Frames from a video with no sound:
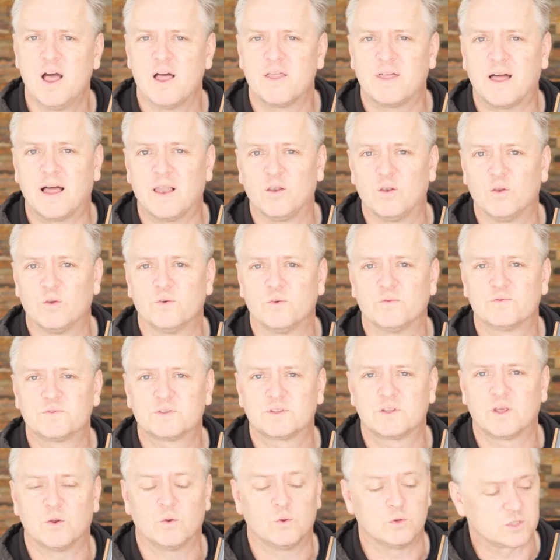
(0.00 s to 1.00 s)
that loved
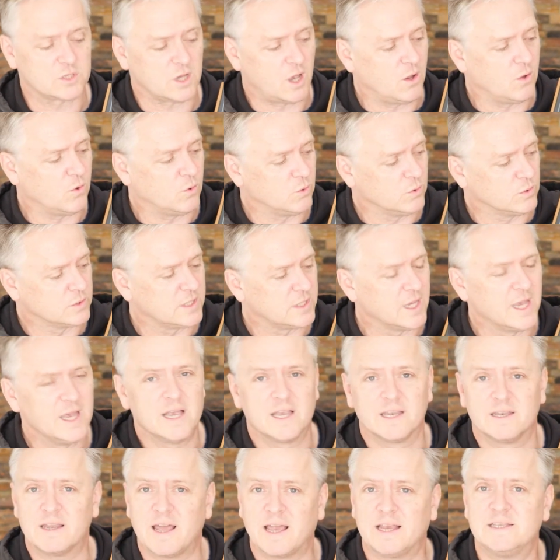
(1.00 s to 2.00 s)
those old
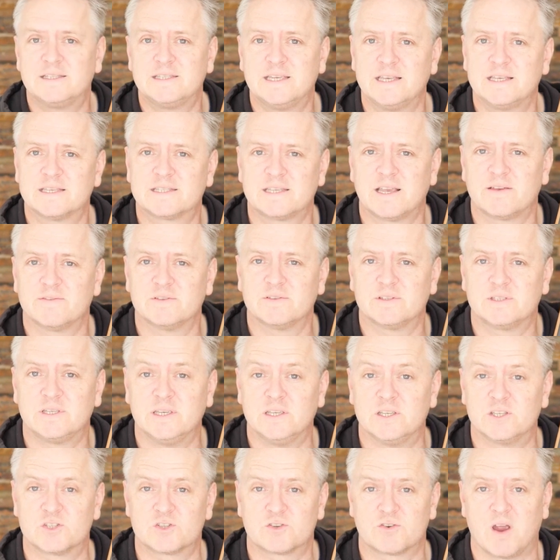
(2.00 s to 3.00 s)

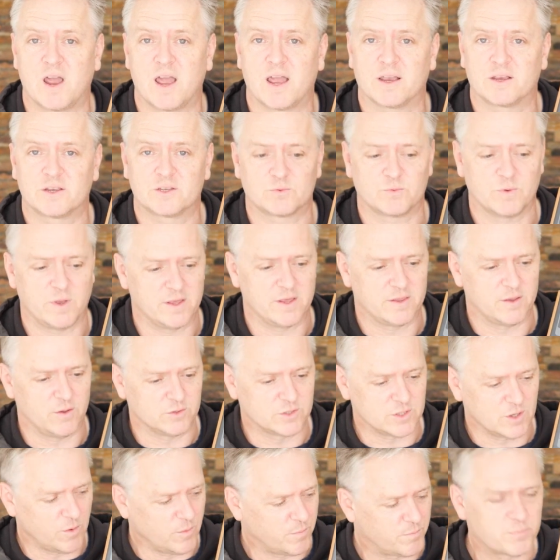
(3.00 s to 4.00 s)
1970s tracks where
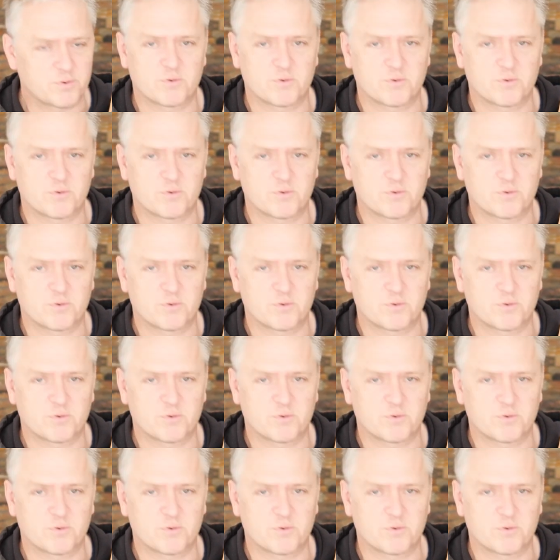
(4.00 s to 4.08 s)
those old